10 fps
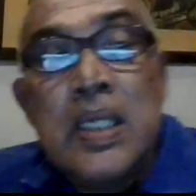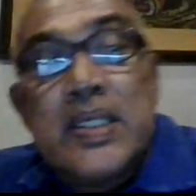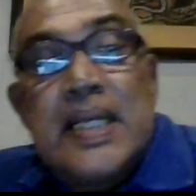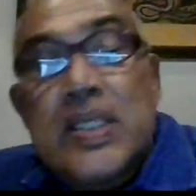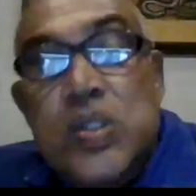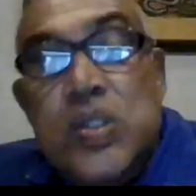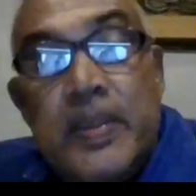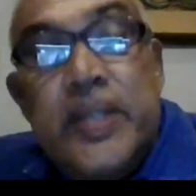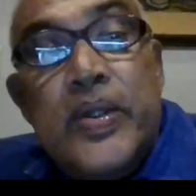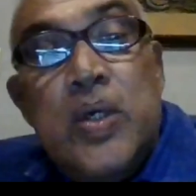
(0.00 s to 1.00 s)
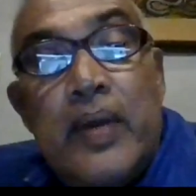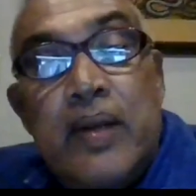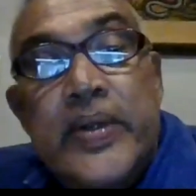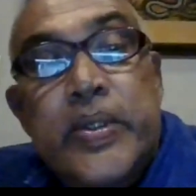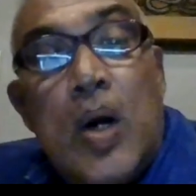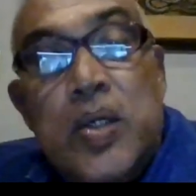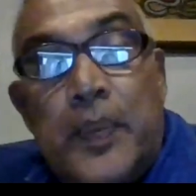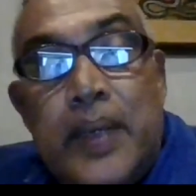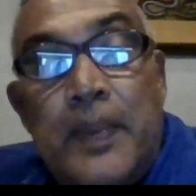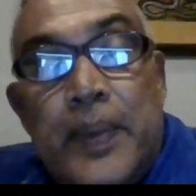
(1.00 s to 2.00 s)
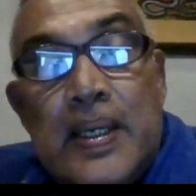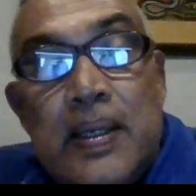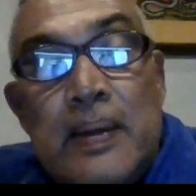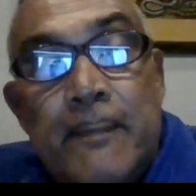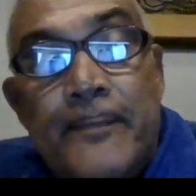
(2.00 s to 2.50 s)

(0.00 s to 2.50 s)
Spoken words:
See, at Sumithrayo, when we talk to people,